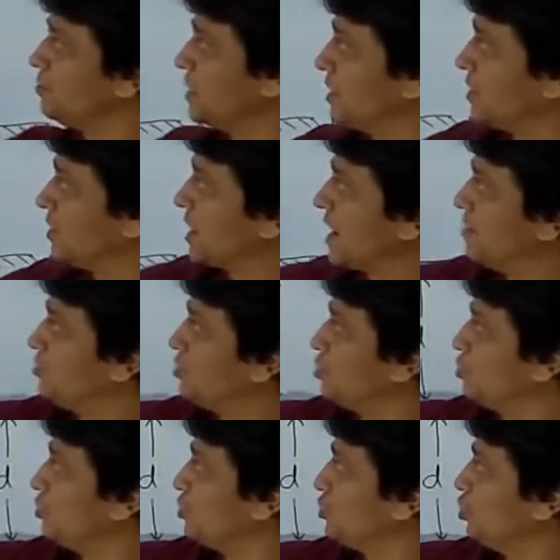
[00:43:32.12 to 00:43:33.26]
mirror
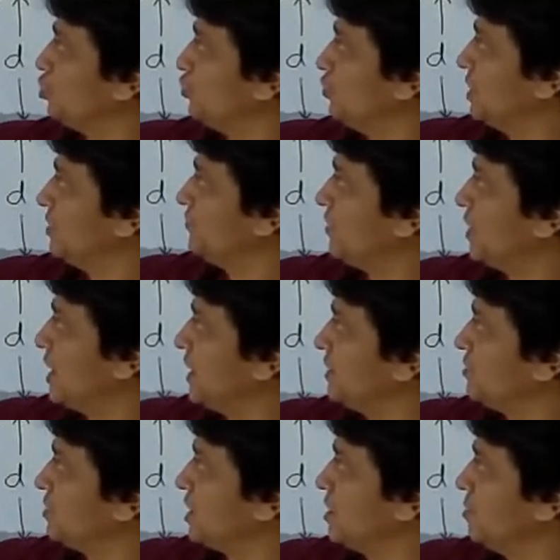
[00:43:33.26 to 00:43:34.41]
M2, you will
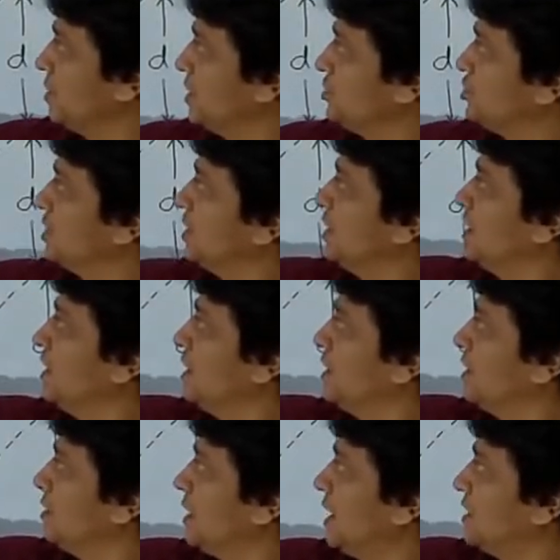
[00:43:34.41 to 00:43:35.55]
find the image.
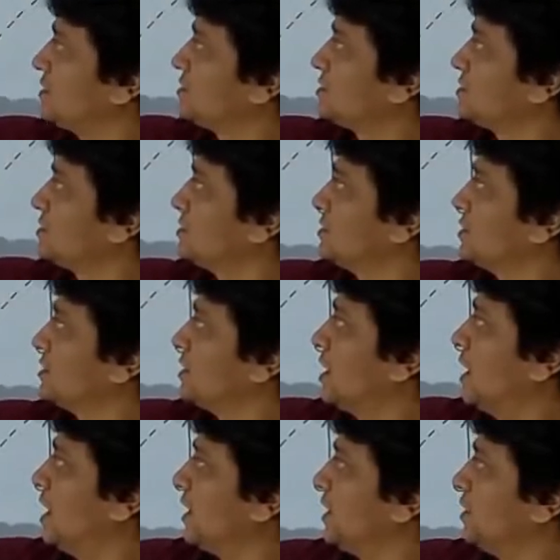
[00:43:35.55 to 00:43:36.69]
That's
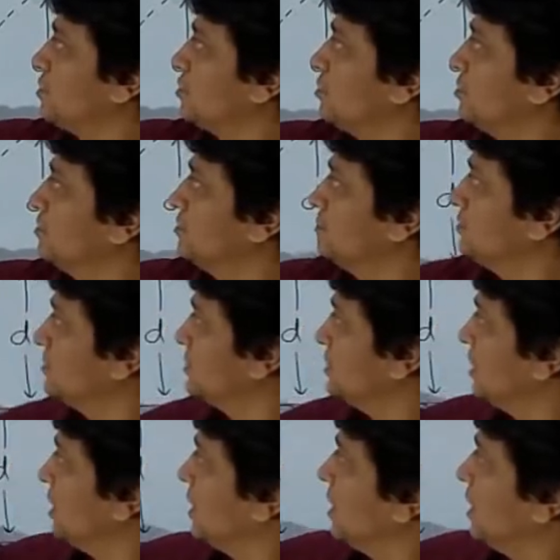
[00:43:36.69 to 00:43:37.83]
I2.
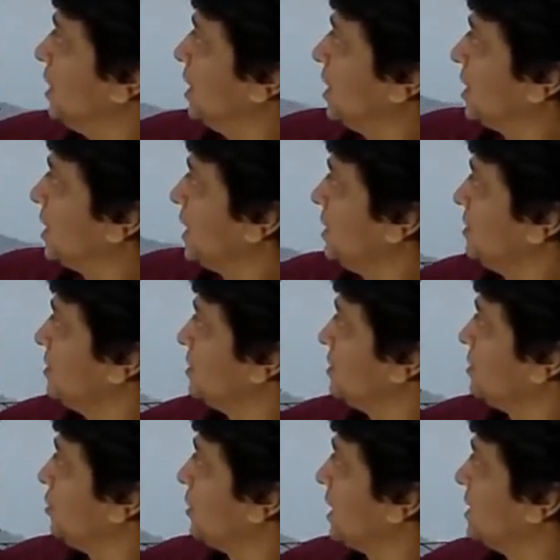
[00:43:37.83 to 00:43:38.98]
Again,
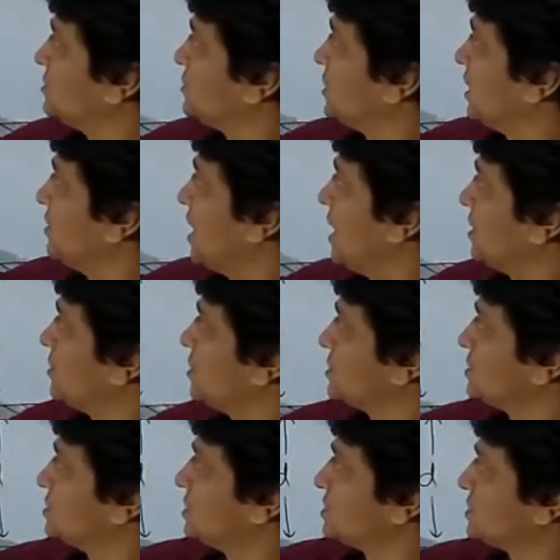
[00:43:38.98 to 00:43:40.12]
you can see that
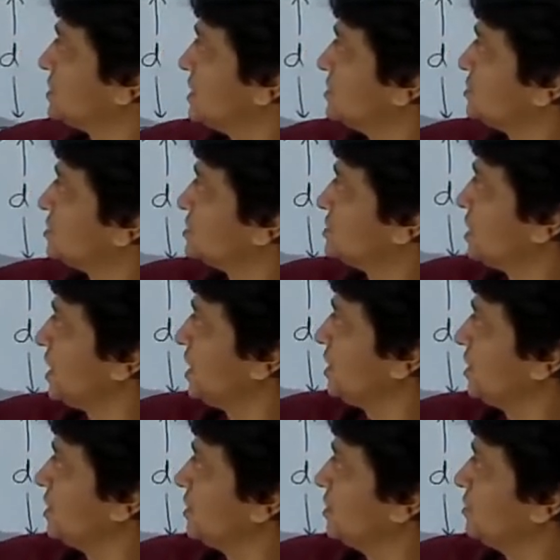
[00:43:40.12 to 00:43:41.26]
this distance is
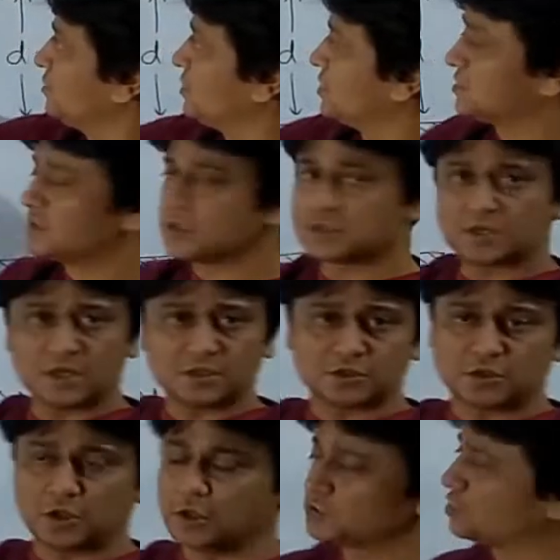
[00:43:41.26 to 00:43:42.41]
d, this distance is
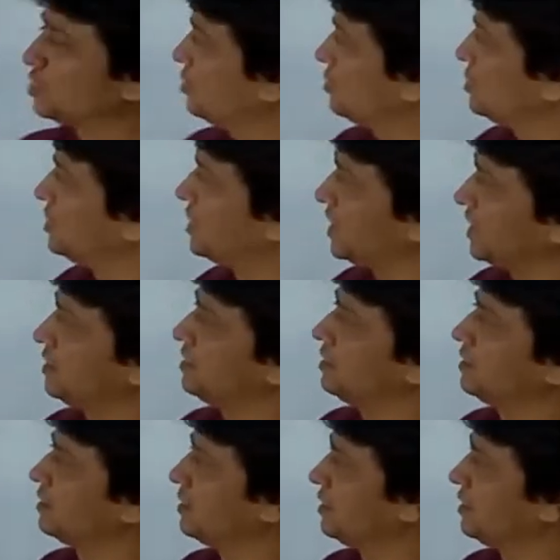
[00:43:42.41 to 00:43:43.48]
also d.